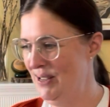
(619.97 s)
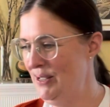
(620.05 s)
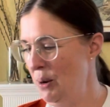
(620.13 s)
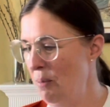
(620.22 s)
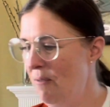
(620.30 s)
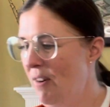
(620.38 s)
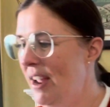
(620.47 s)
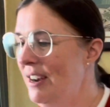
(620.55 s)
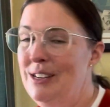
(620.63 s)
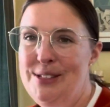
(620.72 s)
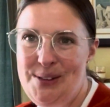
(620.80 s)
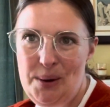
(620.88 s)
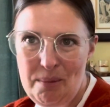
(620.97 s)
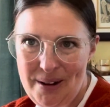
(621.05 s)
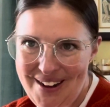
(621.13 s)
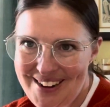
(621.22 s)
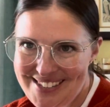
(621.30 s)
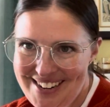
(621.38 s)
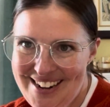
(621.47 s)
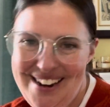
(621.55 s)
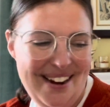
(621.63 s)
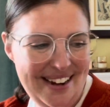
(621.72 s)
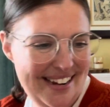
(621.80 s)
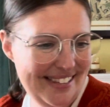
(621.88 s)
Super fun, super
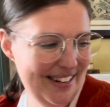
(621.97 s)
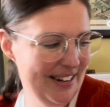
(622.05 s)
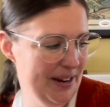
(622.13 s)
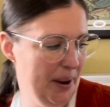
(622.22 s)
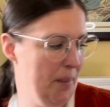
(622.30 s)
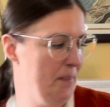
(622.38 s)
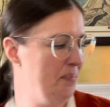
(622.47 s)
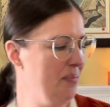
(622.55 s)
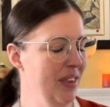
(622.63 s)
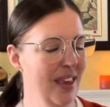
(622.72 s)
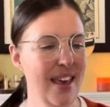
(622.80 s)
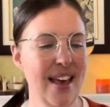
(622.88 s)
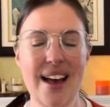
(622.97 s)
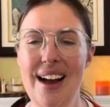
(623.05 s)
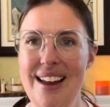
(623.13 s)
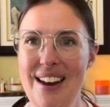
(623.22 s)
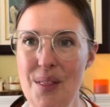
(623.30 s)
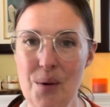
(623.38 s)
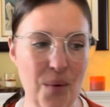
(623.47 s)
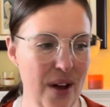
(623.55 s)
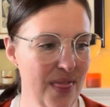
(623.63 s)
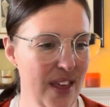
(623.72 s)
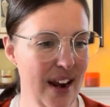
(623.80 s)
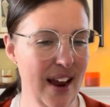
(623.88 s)
easy to do. Another
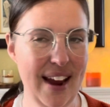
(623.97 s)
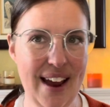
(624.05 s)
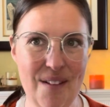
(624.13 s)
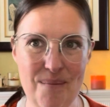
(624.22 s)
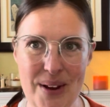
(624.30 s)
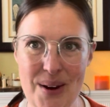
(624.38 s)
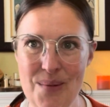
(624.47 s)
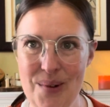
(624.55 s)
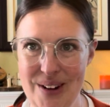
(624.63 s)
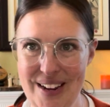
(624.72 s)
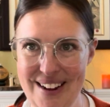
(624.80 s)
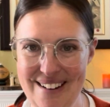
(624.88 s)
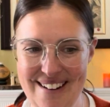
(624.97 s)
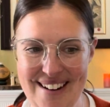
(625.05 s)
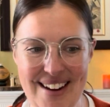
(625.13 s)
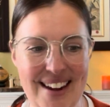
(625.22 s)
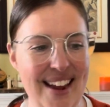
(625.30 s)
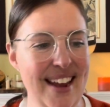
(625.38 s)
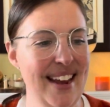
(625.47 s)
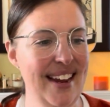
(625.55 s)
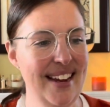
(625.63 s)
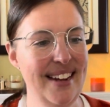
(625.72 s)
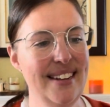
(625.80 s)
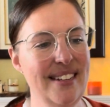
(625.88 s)
one that I have been working on
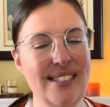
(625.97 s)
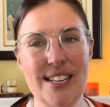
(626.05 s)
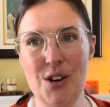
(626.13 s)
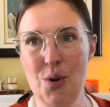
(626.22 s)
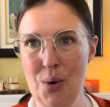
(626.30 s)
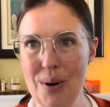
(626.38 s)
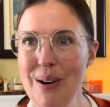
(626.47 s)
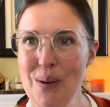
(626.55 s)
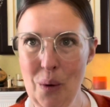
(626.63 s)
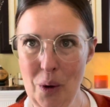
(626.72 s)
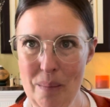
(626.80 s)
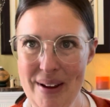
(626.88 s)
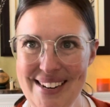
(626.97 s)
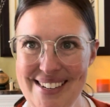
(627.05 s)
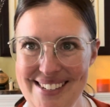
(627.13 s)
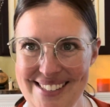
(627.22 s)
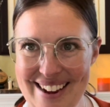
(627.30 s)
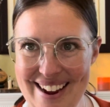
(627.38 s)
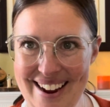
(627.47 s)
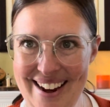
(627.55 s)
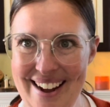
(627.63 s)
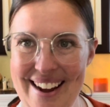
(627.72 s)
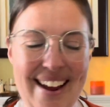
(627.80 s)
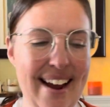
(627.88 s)
is a Nora Corbett
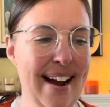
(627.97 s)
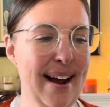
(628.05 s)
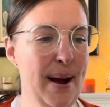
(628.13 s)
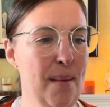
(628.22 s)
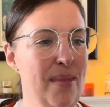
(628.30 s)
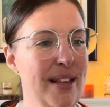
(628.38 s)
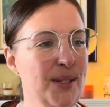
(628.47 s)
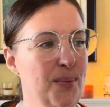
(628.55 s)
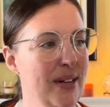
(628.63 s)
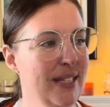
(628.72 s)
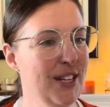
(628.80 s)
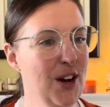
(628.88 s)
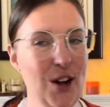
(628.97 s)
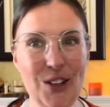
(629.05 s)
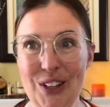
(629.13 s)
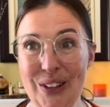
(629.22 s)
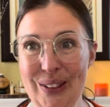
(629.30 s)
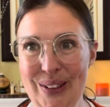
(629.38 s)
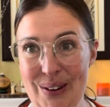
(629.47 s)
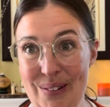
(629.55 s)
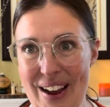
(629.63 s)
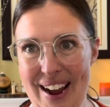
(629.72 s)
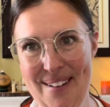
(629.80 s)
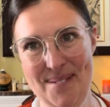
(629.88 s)
design. This one's called Luna.